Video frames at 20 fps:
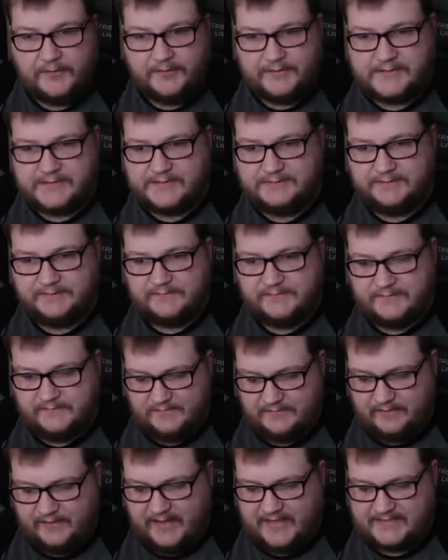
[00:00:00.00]
in these
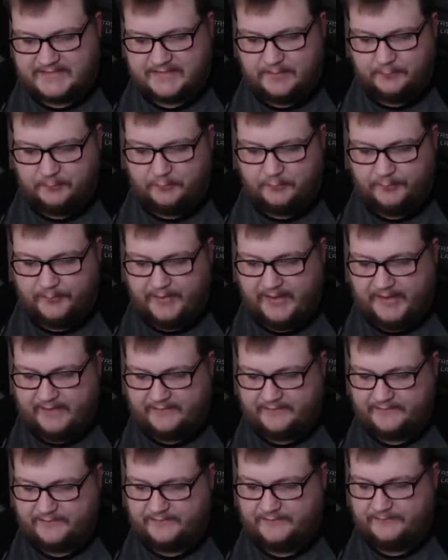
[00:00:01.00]
last couple of
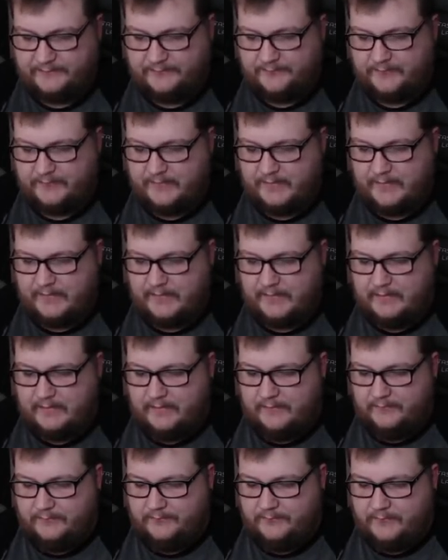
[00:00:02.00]
packs
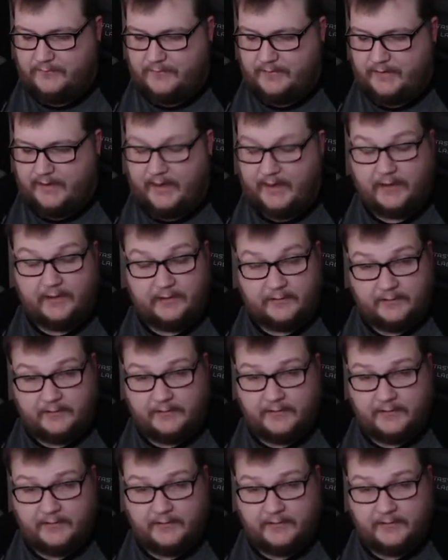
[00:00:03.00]
and